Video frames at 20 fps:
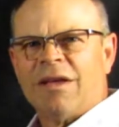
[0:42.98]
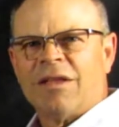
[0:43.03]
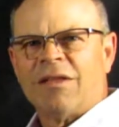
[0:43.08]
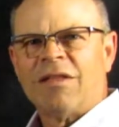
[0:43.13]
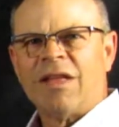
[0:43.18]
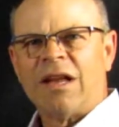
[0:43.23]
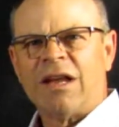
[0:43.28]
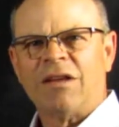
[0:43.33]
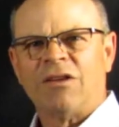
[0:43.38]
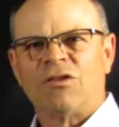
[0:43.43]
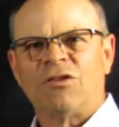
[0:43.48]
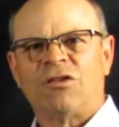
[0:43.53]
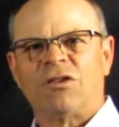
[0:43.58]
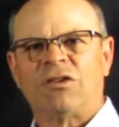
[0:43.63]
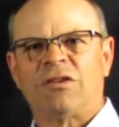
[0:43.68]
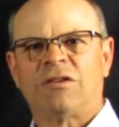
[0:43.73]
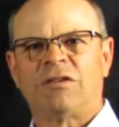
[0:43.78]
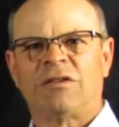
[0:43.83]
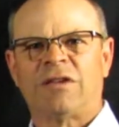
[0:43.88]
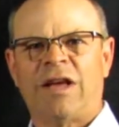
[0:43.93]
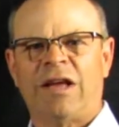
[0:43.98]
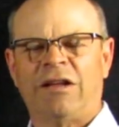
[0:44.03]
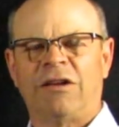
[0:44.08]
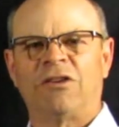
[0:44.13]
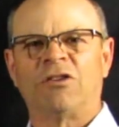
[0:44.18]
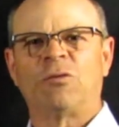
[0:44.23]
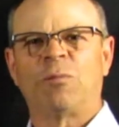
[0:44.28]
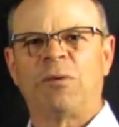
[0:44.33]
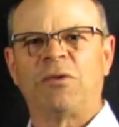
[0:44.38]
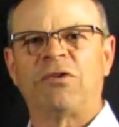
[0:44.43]
that is
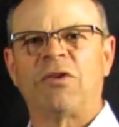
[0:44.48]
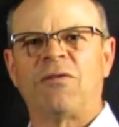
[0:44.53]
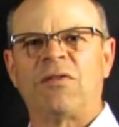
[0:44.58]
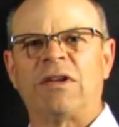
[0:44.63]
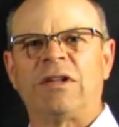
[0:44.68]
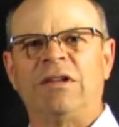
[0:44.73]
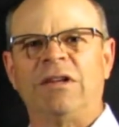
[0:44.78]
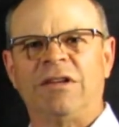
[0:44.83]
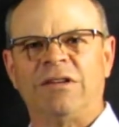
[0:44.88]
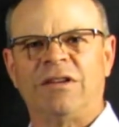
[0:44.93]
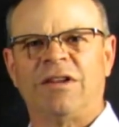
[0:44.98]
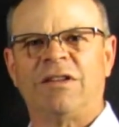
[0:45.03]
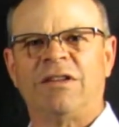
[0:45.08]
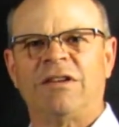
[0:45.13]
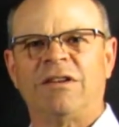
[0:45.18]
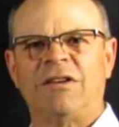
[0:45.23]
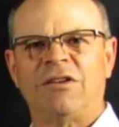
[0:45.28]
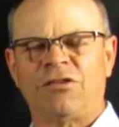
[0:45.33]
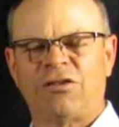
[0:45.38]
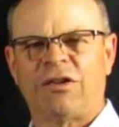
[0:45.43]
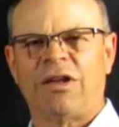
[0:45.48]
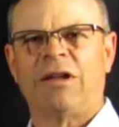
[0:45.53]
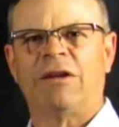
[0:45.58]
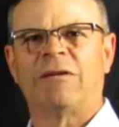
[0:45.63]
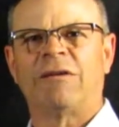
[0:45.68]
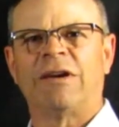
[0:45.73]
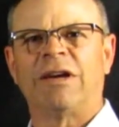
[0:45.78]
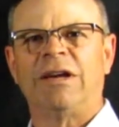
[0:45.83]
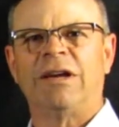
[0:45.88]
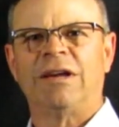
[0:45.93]
tailored specifically to the
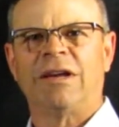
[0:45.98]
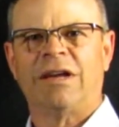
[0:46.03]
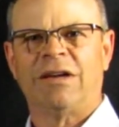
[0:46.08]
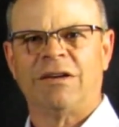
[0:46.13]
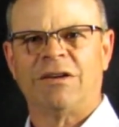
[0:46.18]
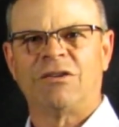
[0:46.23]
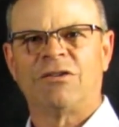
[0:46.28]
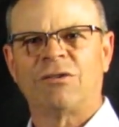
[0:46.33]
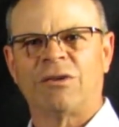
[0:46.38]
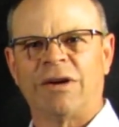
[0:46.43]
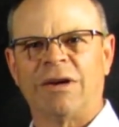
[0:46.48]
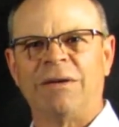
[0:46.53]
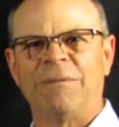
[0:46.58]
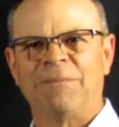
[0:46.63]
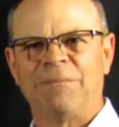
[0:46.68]
distillery industry.